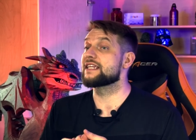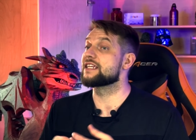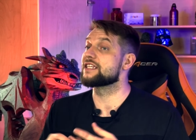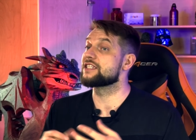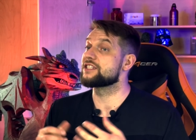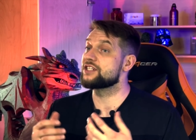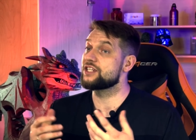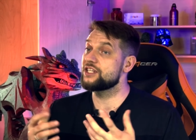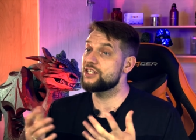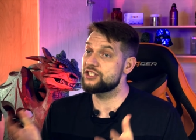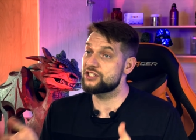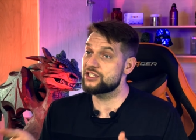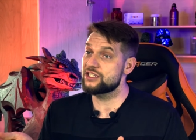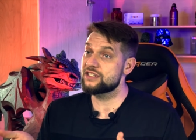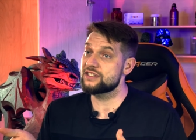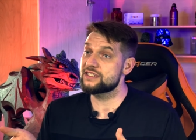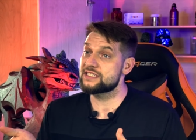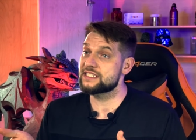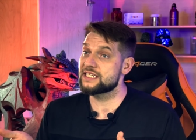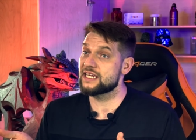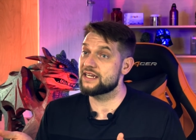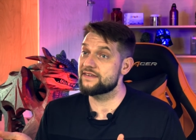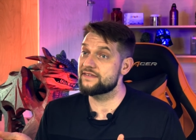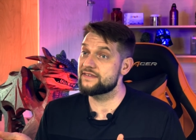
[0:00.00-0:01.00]
additional
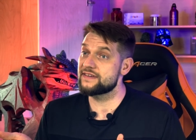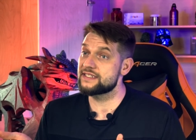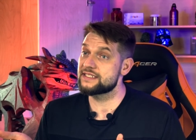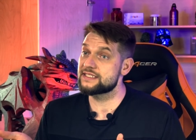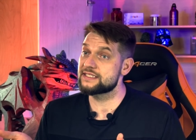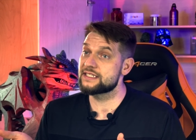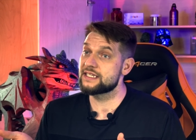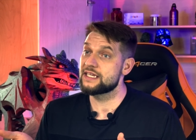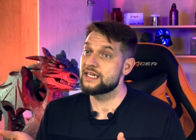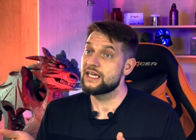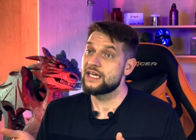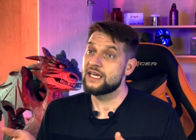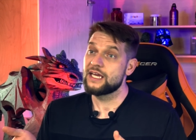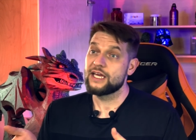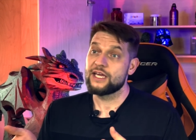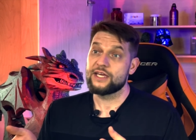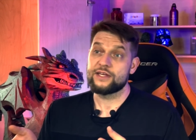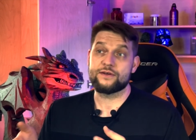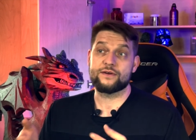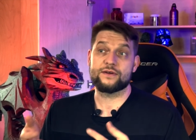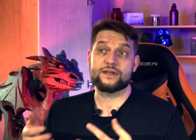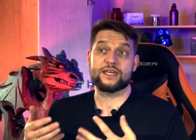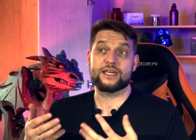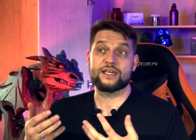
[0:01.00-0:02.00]
service
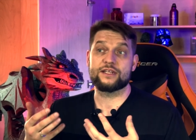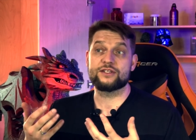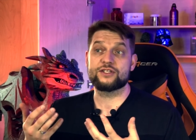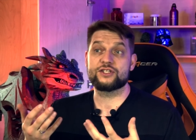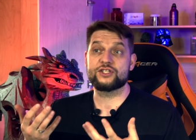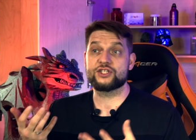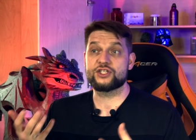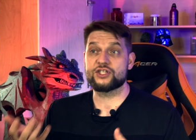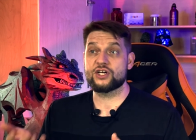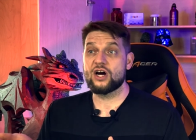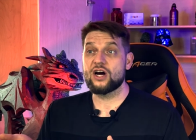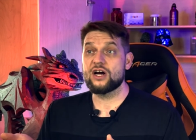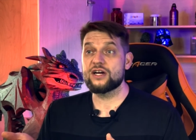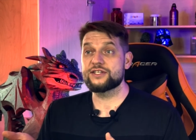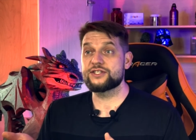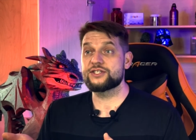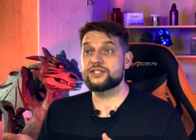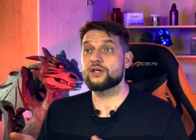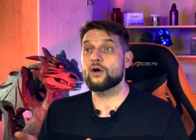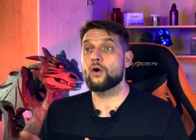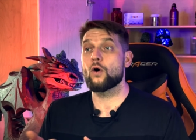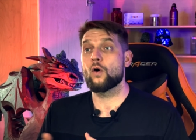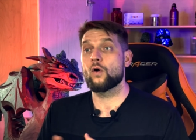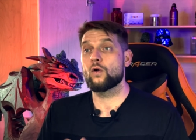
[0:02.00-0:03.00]
you can charge
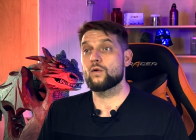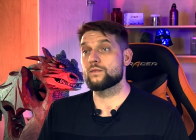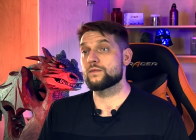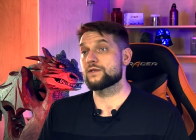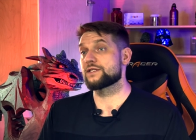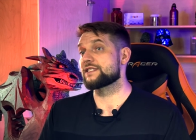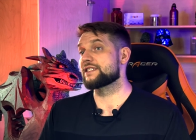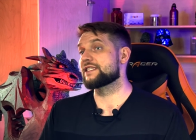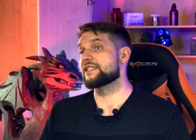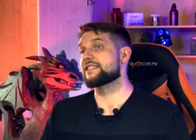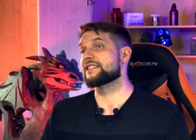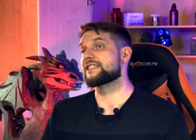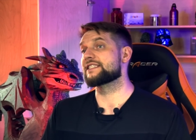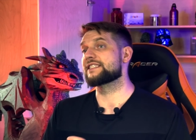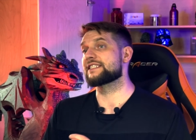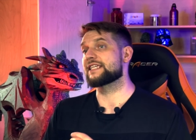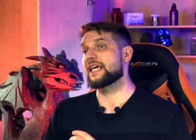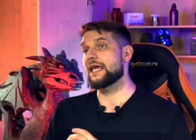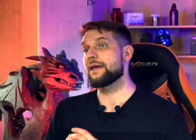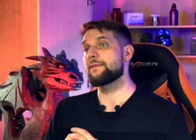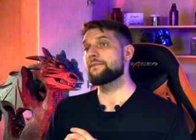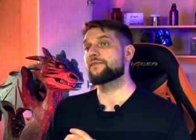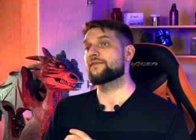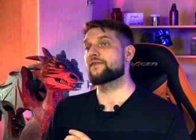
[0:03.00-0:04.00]
almost the
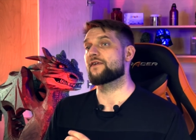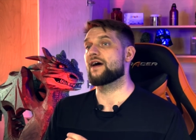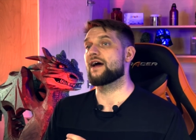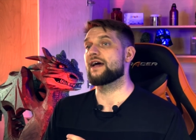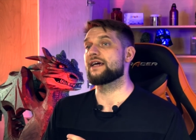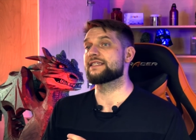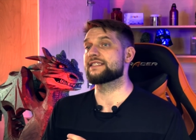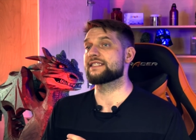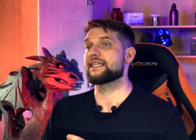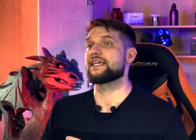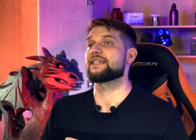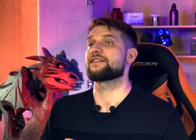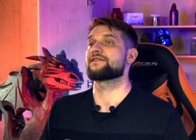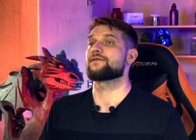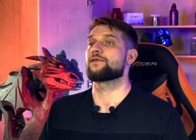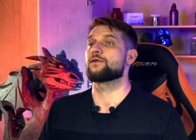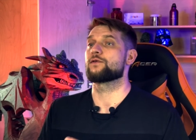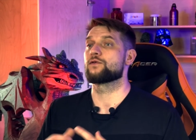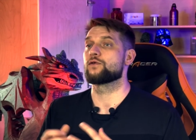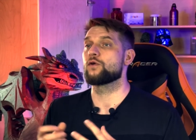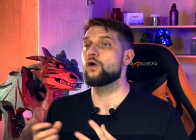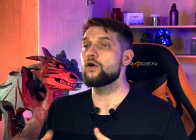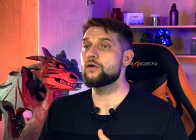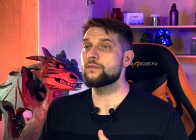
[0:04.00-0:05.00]
same price as for
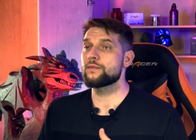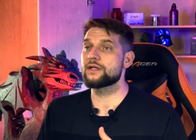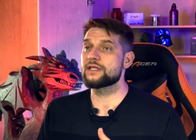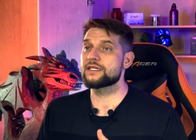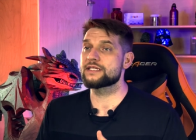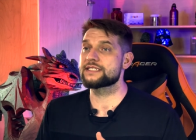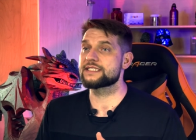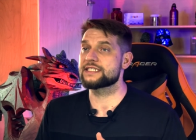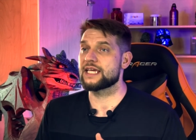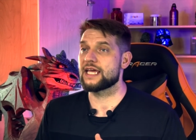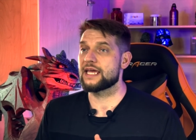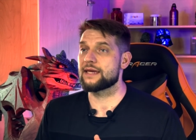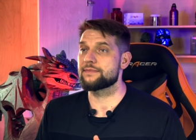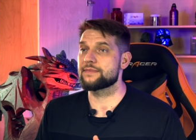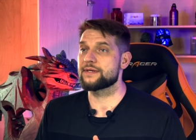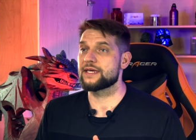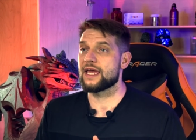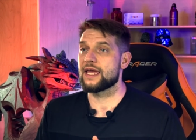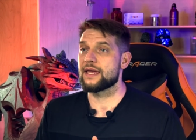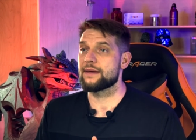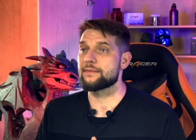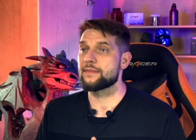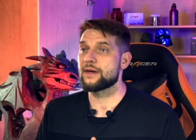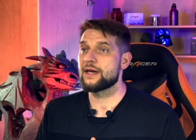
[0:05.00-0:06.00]
normal escape
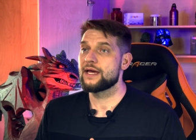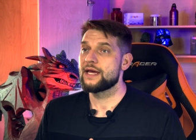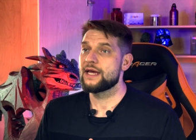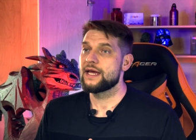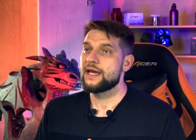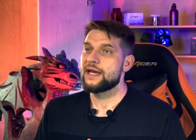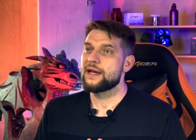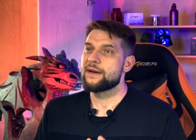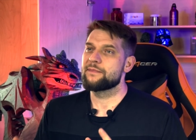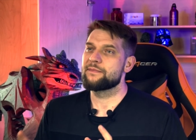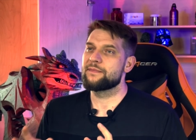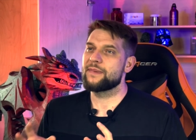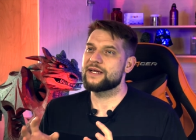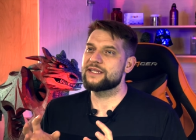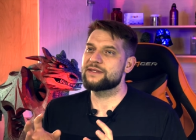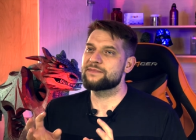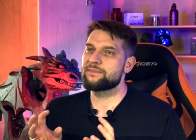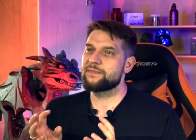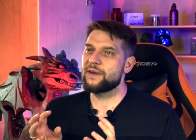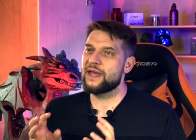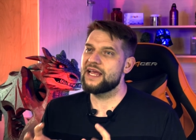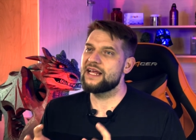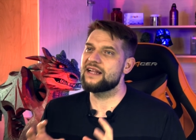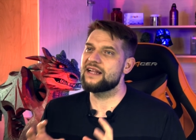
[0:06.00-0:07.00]
game, but pay